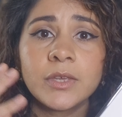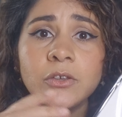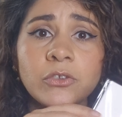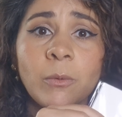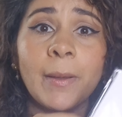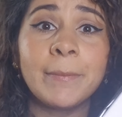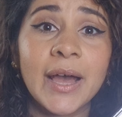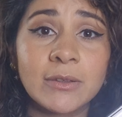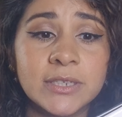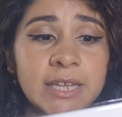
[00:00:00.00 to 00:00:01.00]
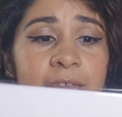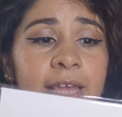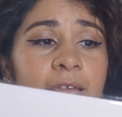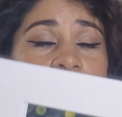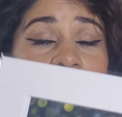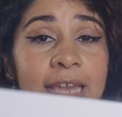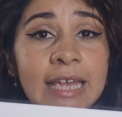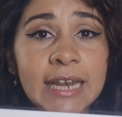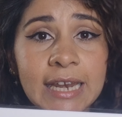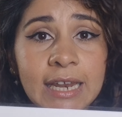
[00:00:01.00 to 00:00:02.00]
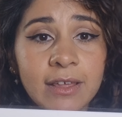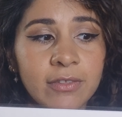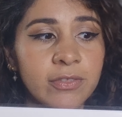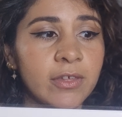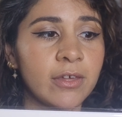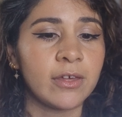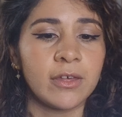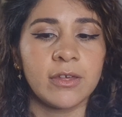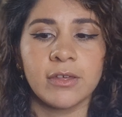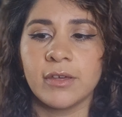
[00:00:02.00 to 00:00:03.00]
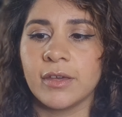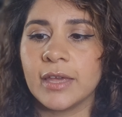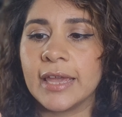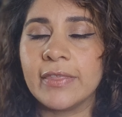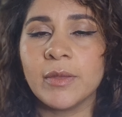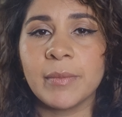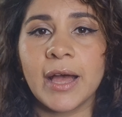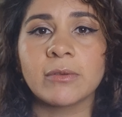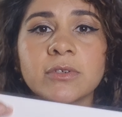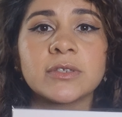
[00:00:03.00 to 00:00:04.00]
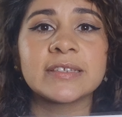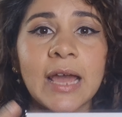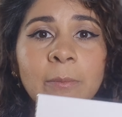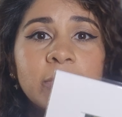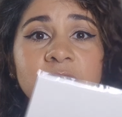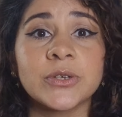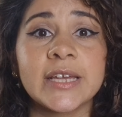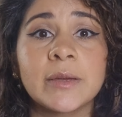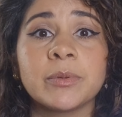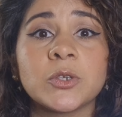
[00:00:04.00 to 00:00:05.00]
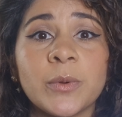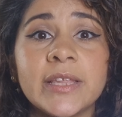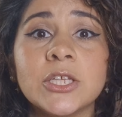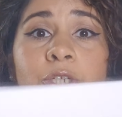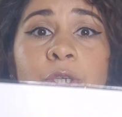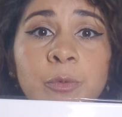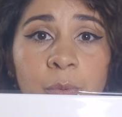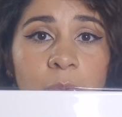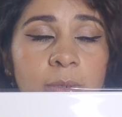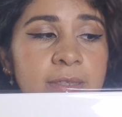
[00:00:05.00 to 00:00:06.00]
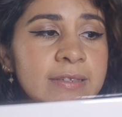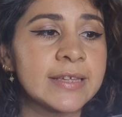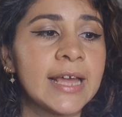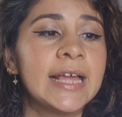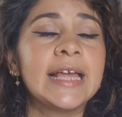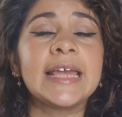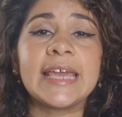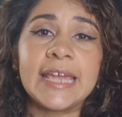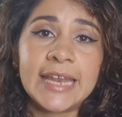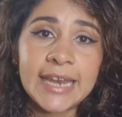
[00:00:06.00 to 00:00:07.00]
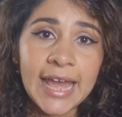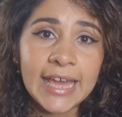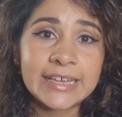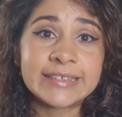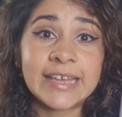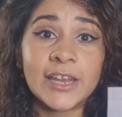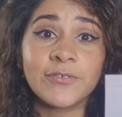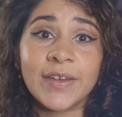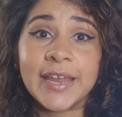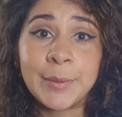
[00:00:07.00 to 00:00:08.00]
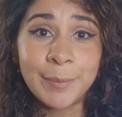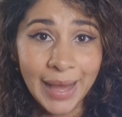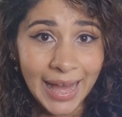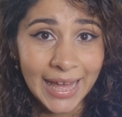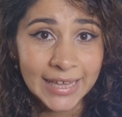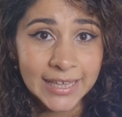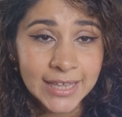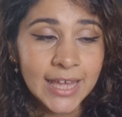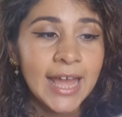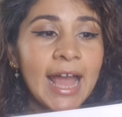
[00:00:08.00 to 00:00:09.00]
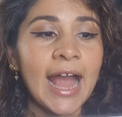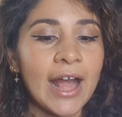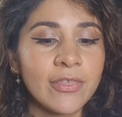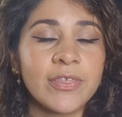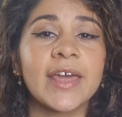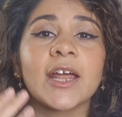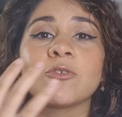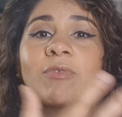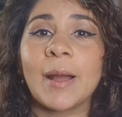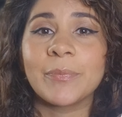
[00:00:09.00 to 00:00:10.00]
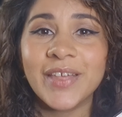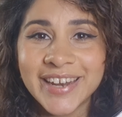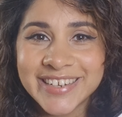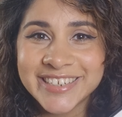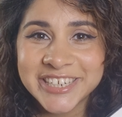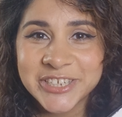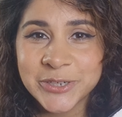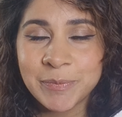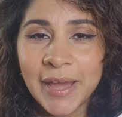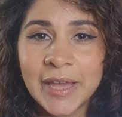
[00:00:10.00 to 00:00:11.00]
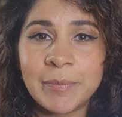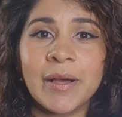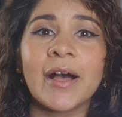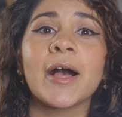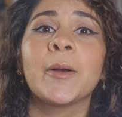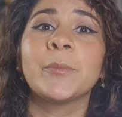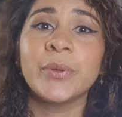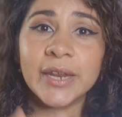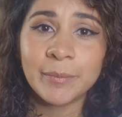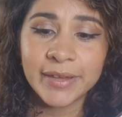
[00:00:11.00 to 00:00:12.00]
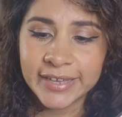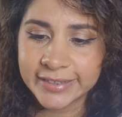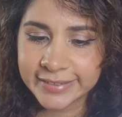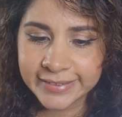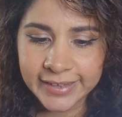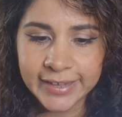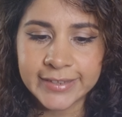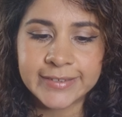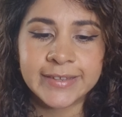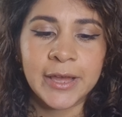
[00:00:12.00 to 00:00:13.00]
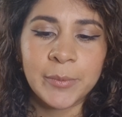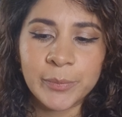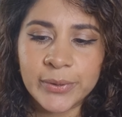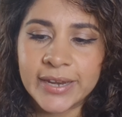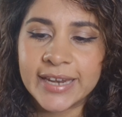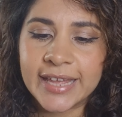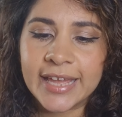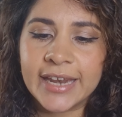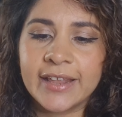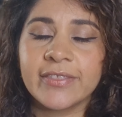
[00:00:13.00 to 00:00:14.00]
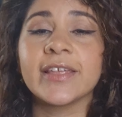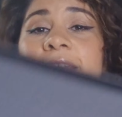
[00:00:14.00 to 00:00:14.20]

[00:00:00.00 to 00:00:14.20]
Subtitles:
So I mount it in the mount, sandwiching between the two boards in a cellophane bag, and then I wrap that in tissue paper, put in my inserts, put it in the